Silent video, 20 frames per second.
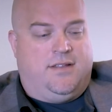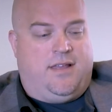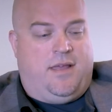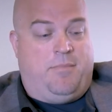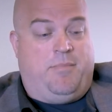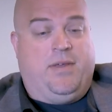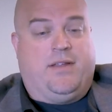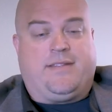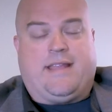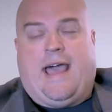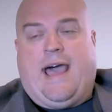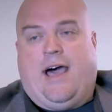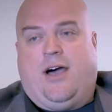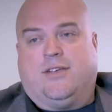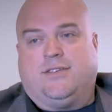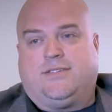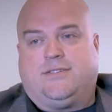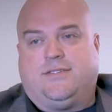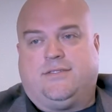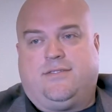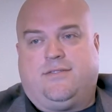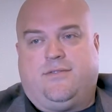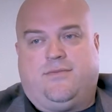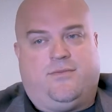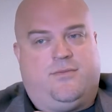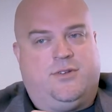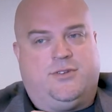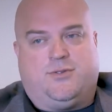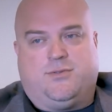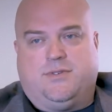and built a house,
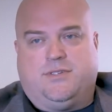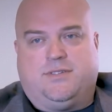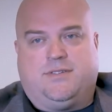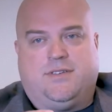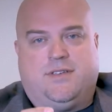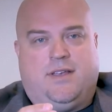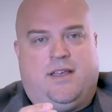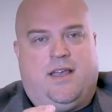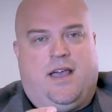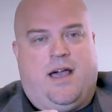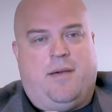which was